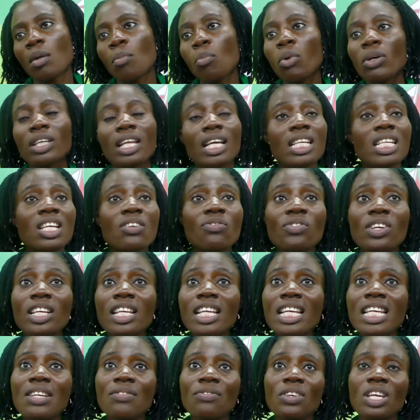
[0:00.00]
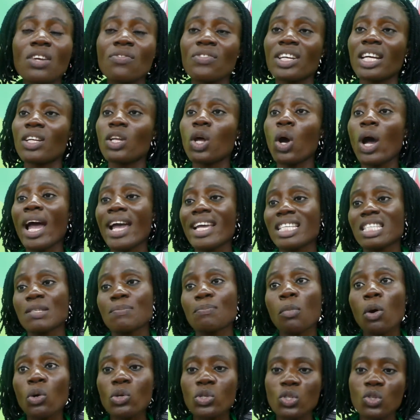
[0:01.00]
But then if, they, if, if they're not
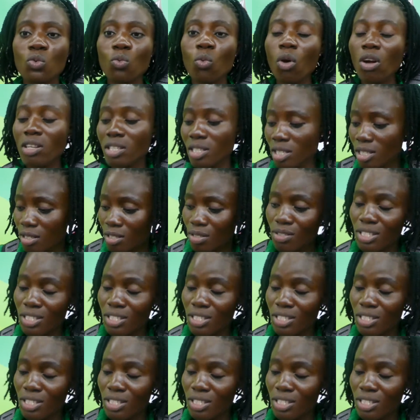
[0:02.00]
exposed to what